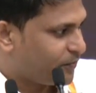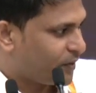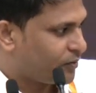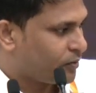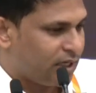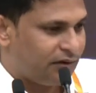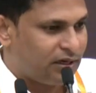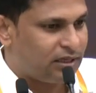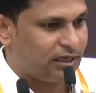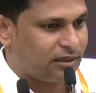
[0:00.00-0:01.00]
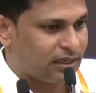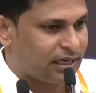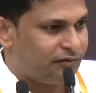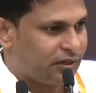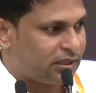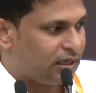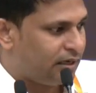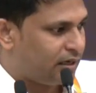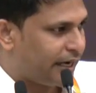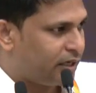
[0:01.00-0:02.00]
So even the
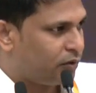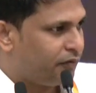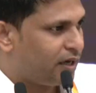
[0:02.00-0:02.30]
conventionally, right now we